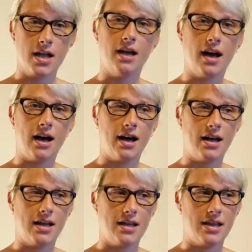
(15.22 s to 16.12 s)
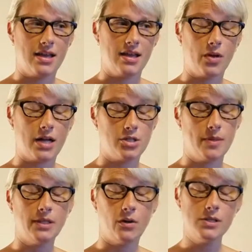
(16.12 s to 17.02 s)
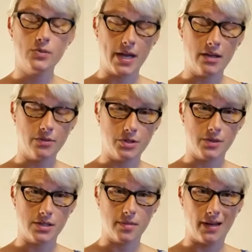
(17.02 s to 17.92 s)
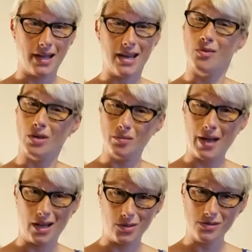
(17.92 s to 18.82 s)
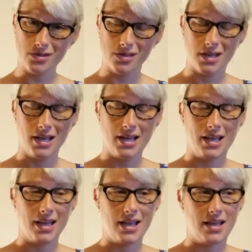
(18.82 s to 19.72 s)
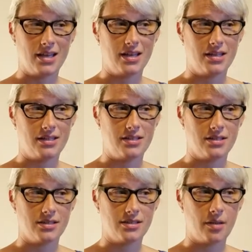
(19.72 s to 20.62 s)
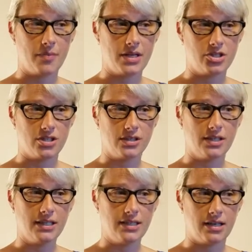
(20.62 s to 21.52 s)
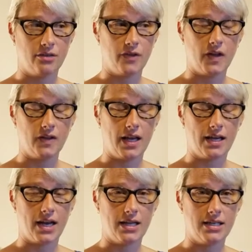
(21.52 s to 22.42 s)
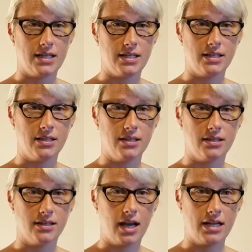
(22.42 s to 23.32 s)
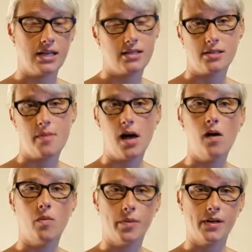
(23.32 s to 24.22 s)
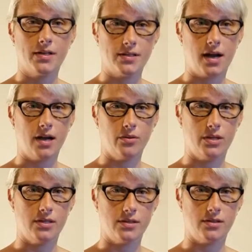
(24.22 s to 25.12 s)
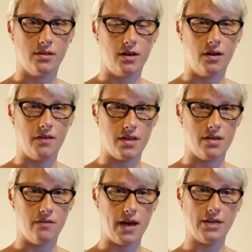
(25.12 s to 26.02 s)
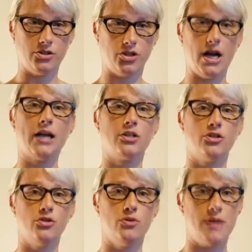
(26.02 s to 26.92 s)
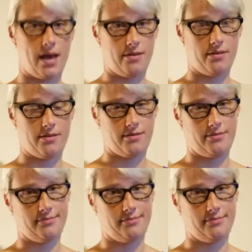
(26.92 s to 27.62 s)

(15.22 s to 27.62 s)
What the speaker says: I got to my lowest weight, which was about 81 pounds, and something just clicked and I felt like I needed some help because I was on the fast track to death.